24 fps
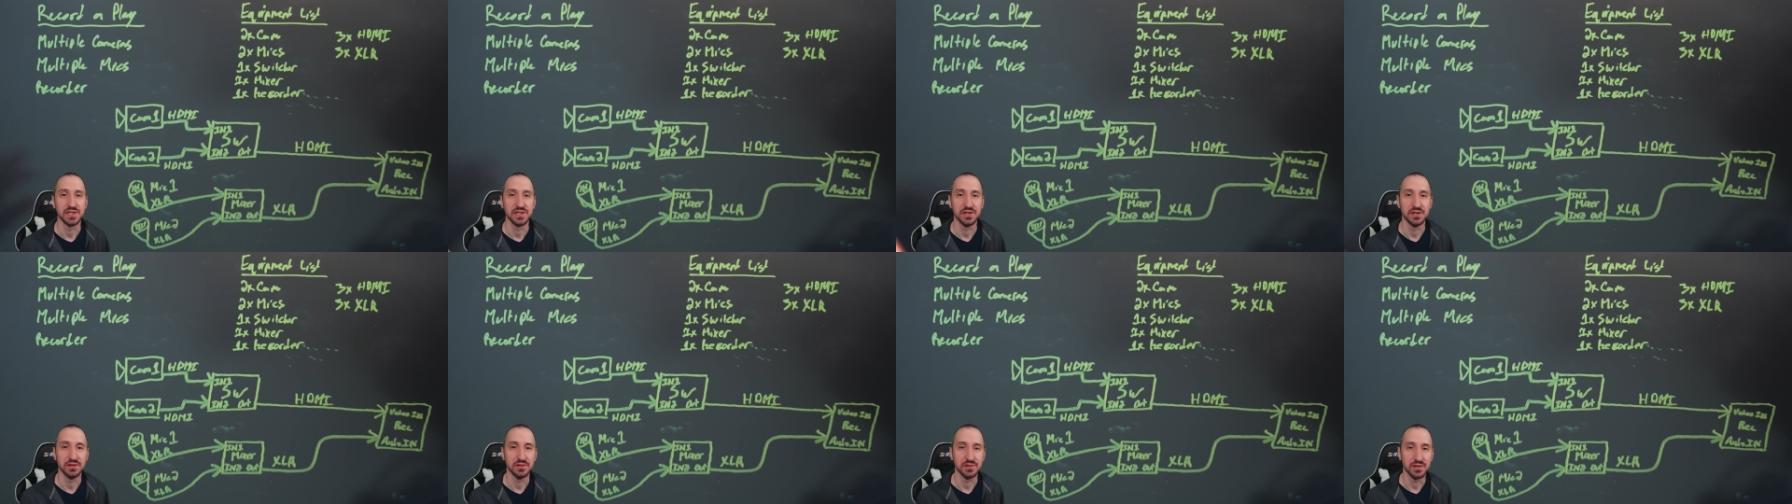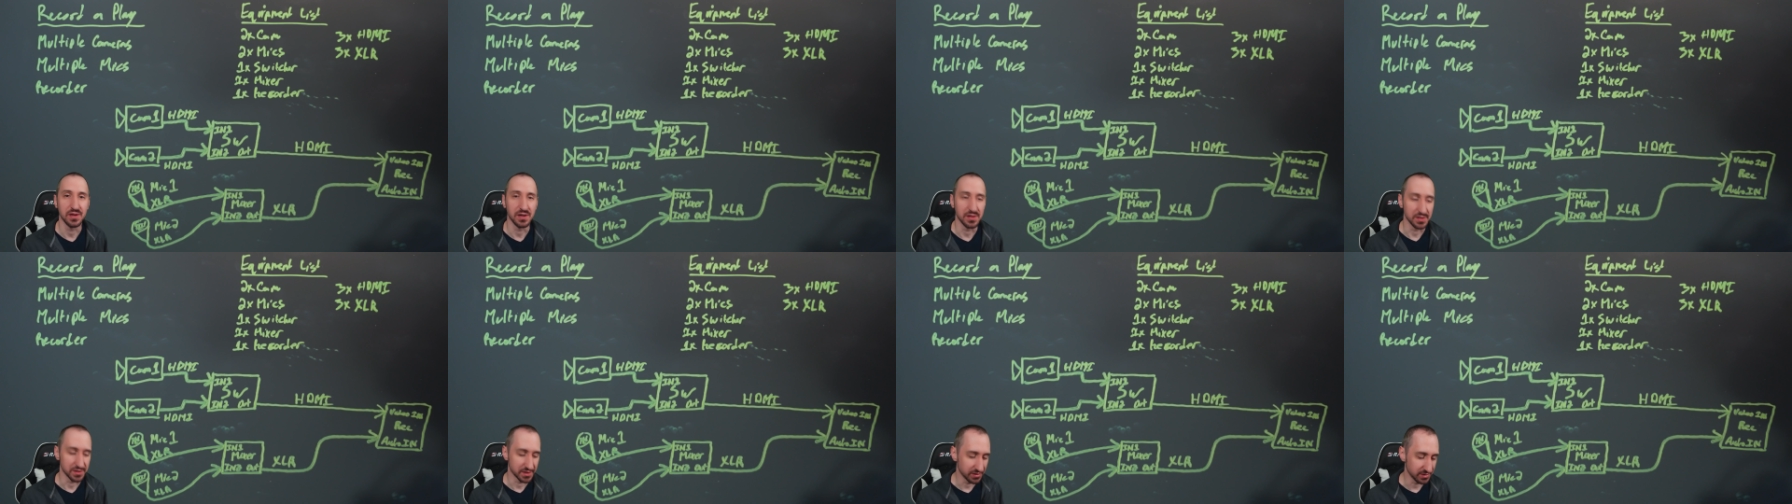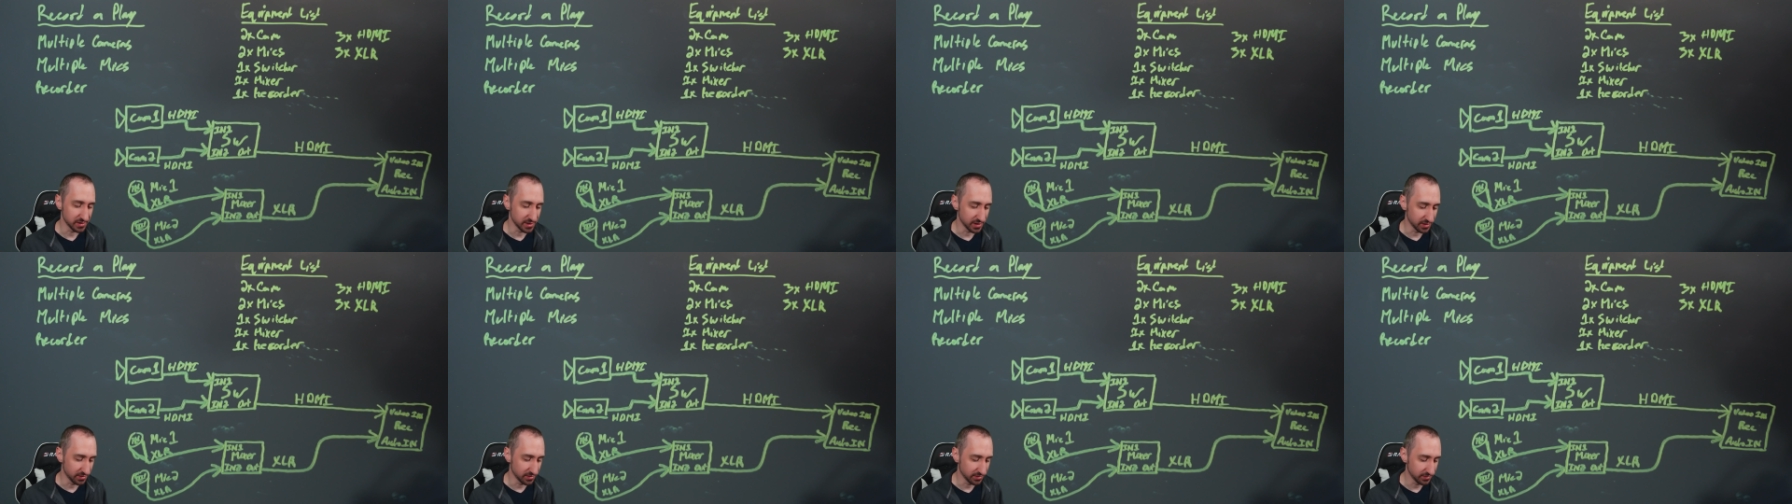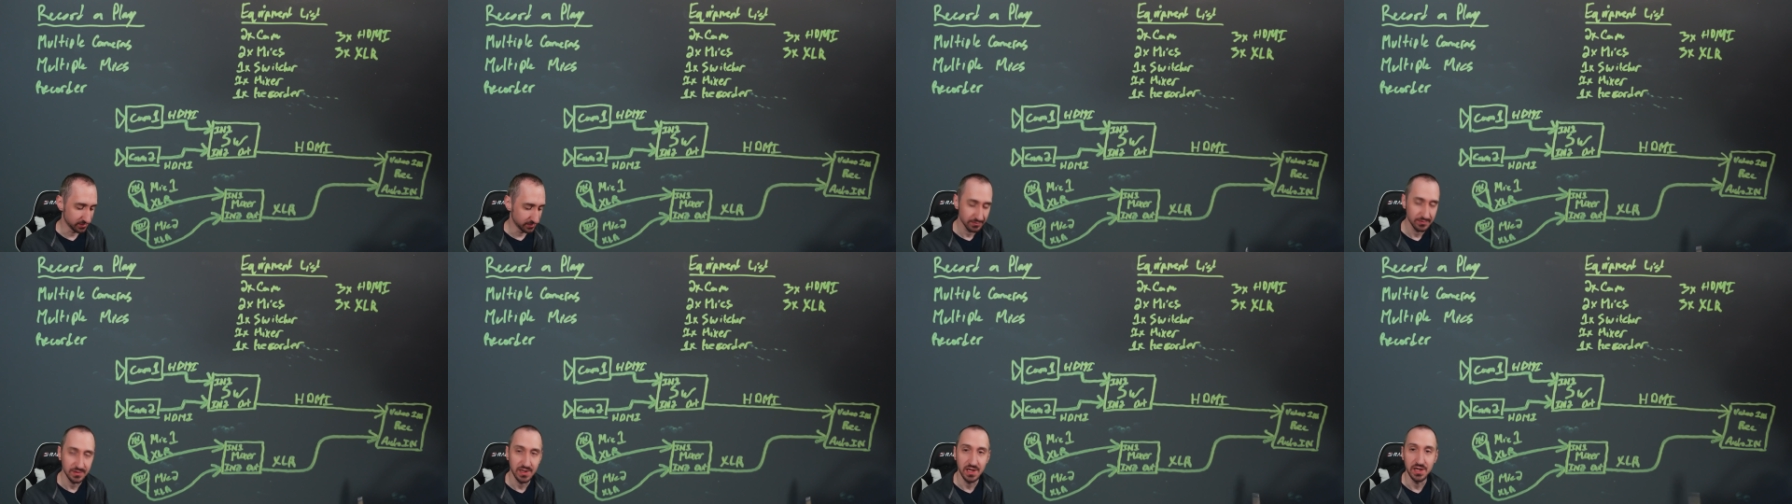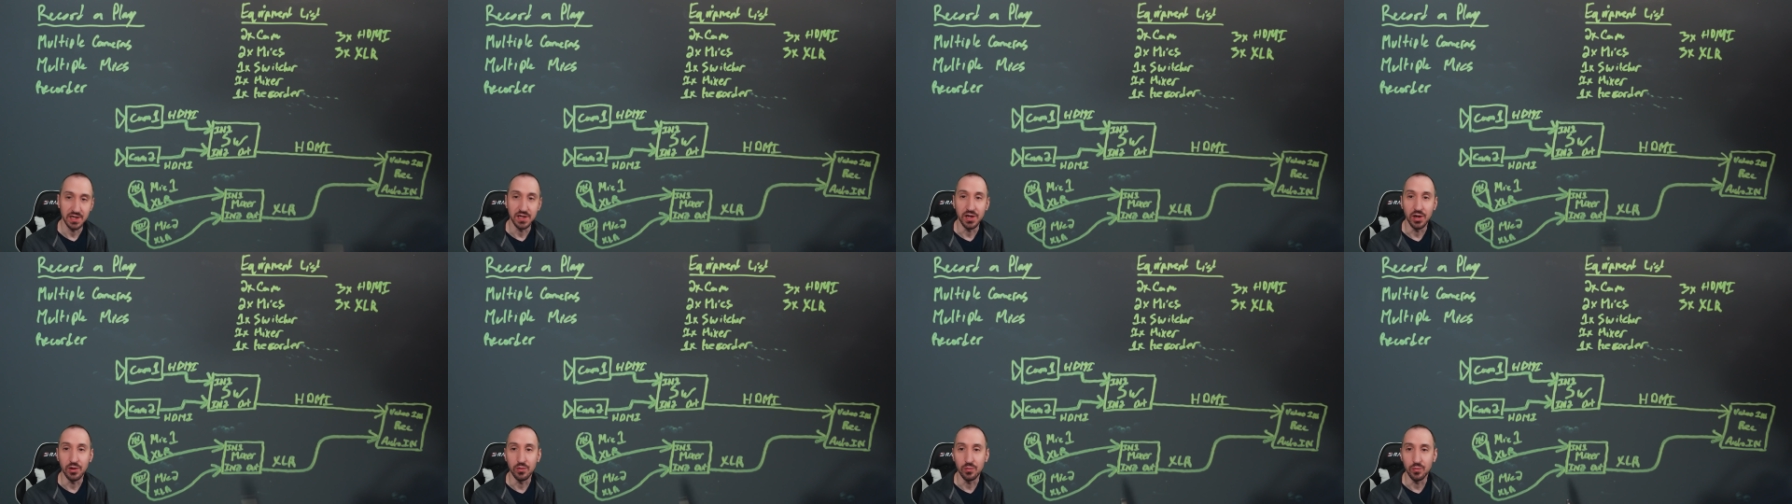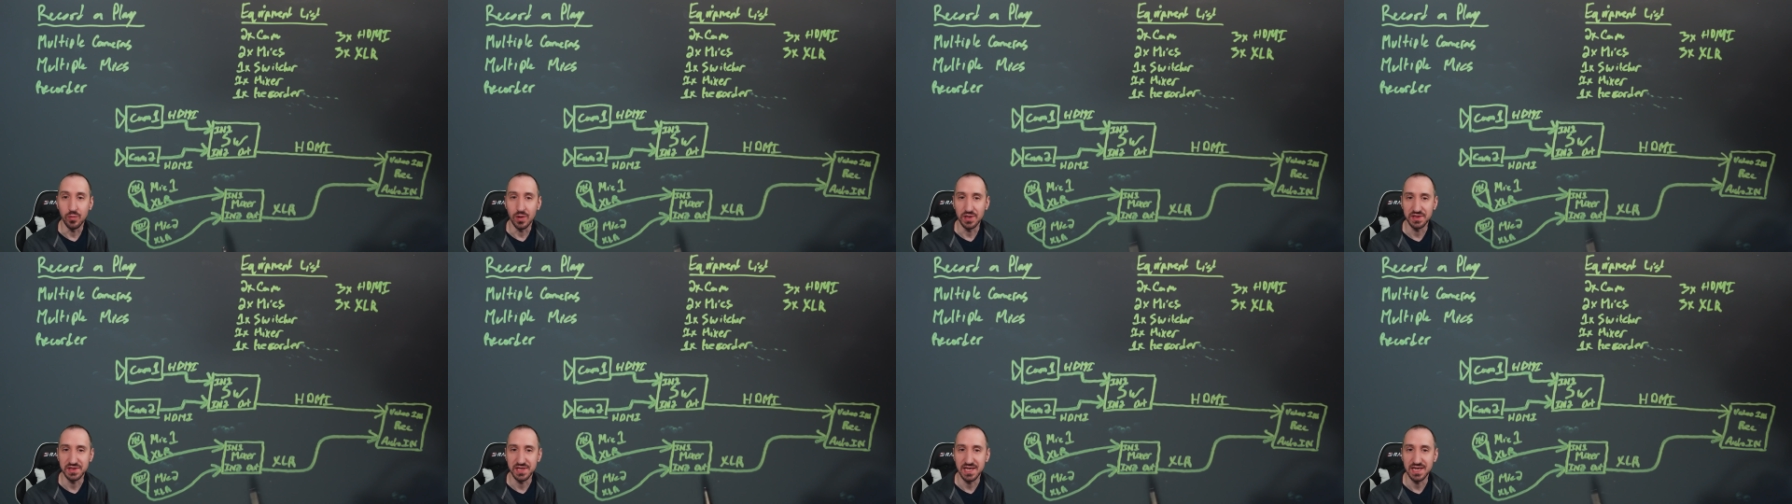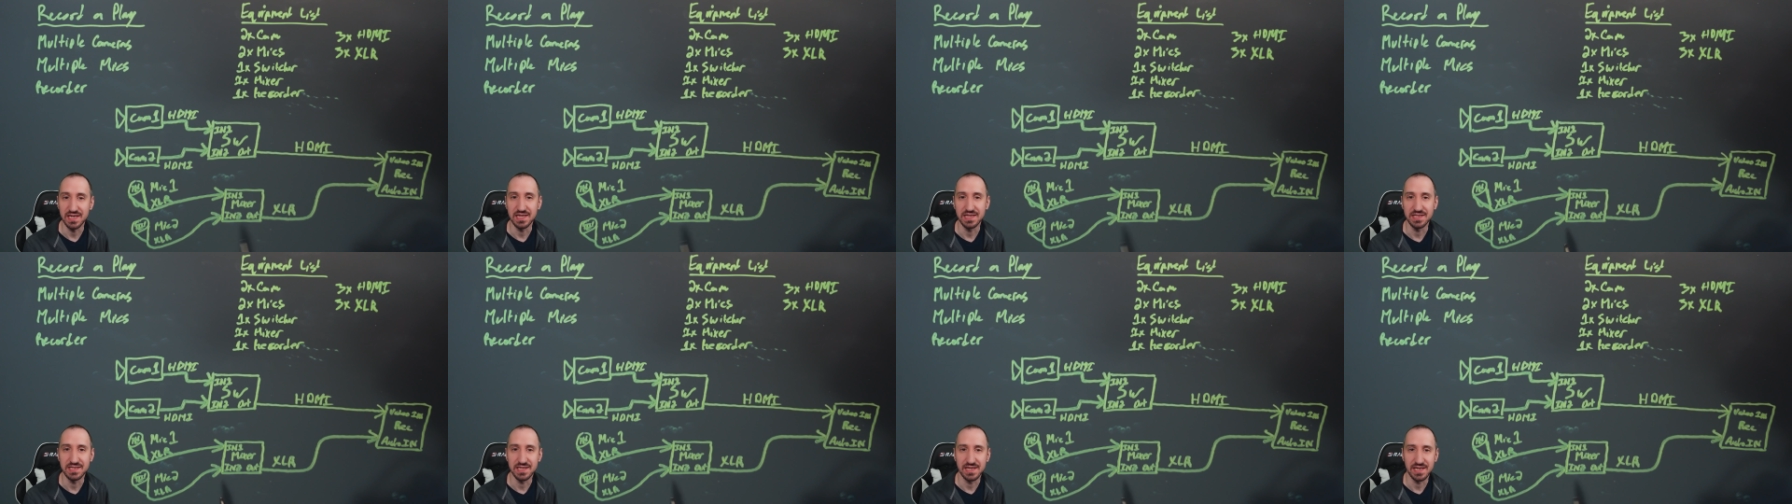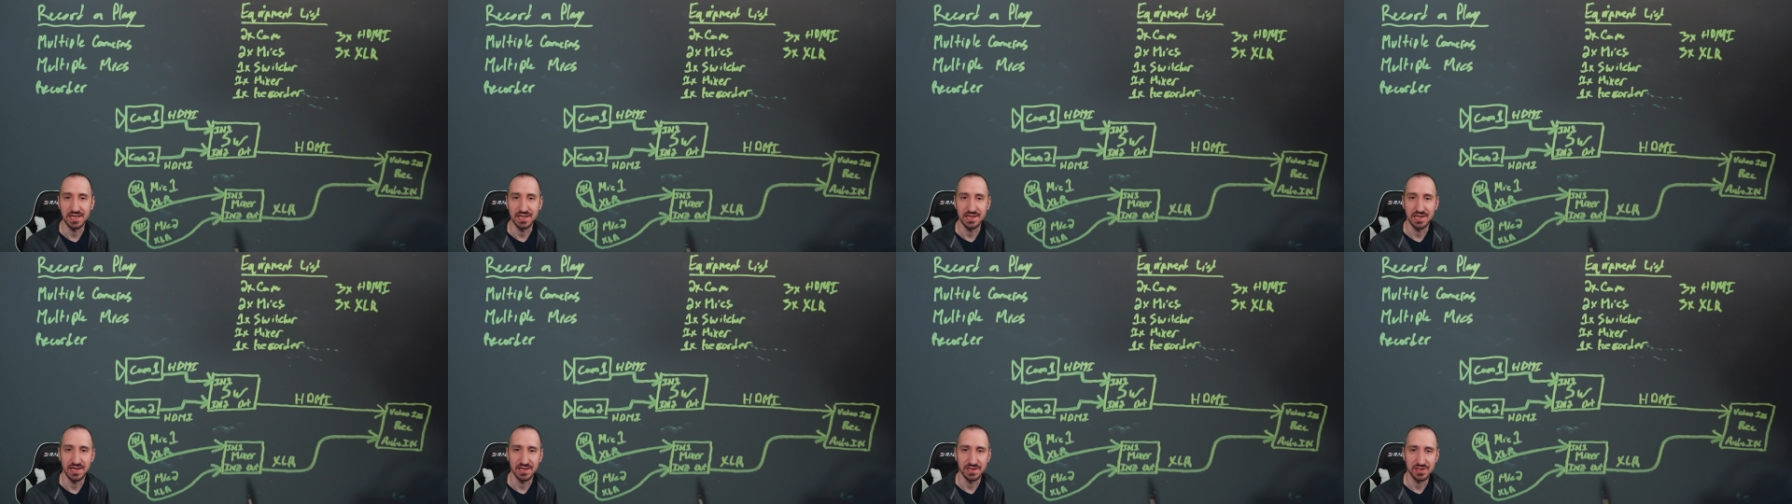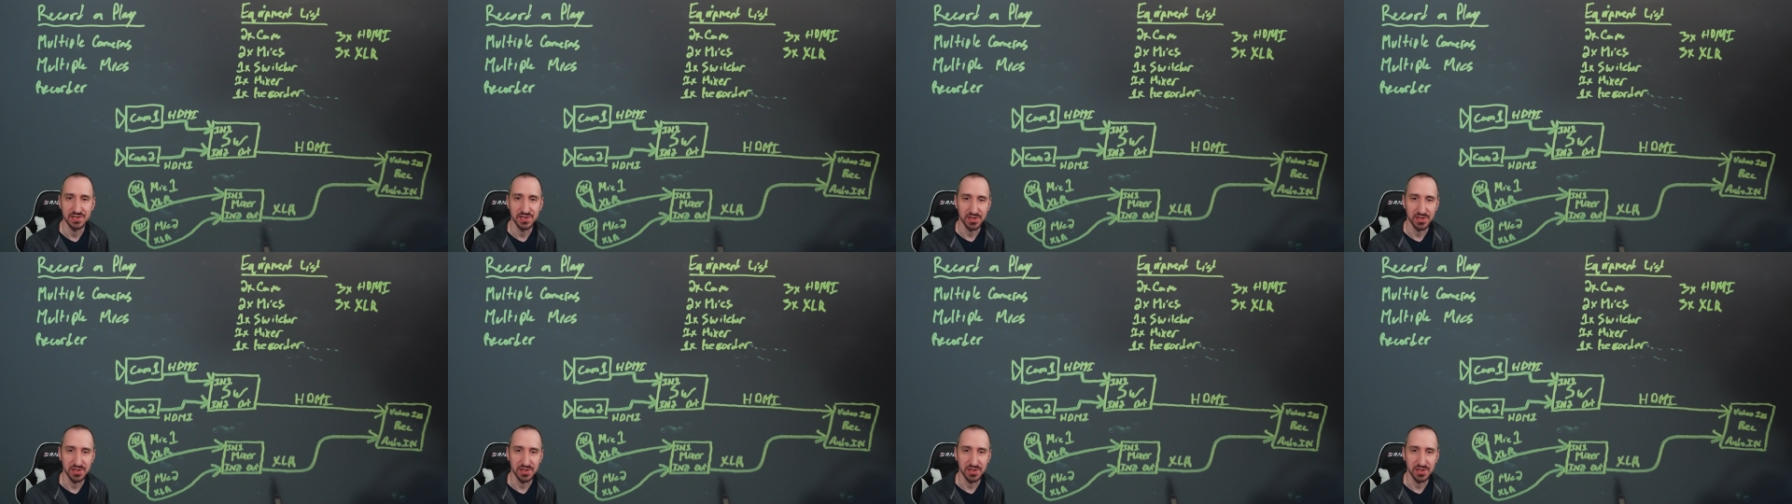and they'll also know, you know, what they need to connect.